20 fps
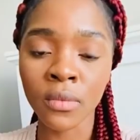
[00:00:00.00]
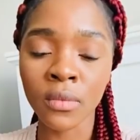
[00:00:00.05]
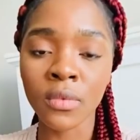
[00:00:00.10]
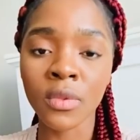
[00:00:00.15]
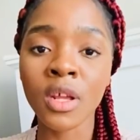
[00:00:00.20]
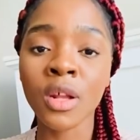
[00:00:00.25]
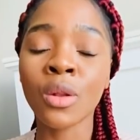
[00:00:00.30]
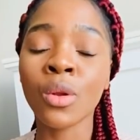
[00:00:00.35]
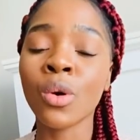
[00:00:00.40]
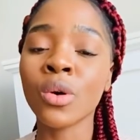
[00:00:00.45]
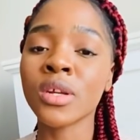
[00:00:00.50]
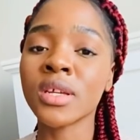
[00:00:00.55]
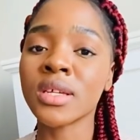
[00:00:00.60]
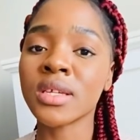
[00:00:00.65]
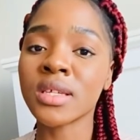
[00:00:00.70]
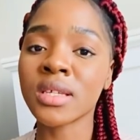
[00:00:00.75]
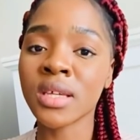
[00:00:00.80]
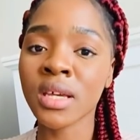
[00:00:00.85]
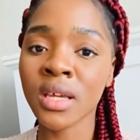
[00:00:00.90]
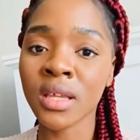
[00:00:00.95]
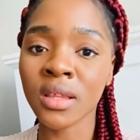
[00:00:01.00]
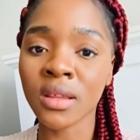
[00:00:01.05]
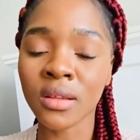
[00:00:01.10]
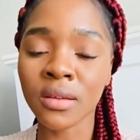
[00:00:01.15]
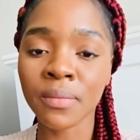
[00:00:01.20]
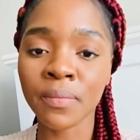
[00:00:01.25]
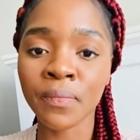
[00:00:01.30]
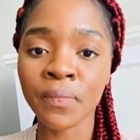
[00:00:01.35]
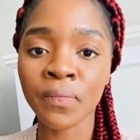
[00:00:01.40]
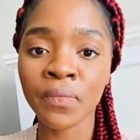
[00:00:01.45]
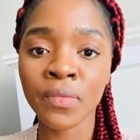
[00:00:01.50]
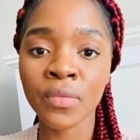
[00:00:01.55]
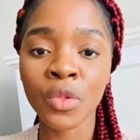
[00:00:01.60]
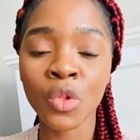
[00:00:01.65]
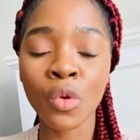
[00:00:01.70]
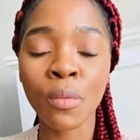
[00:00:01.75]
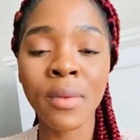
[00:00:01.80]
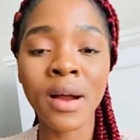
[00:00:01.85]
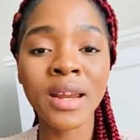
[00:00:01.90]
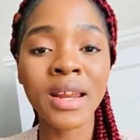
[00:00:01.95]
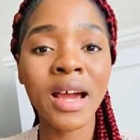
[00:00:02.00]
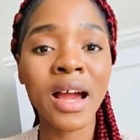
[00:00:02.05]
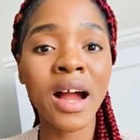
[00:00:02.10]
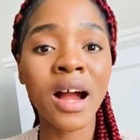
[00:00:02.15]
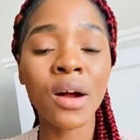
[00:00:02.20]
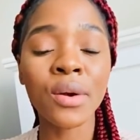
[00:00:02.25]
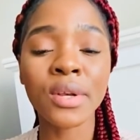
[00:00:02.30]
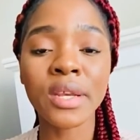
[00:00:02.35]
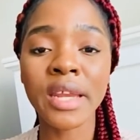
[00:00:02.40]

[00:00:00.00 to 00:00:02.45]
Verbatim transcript: The Lord is saying, no matter how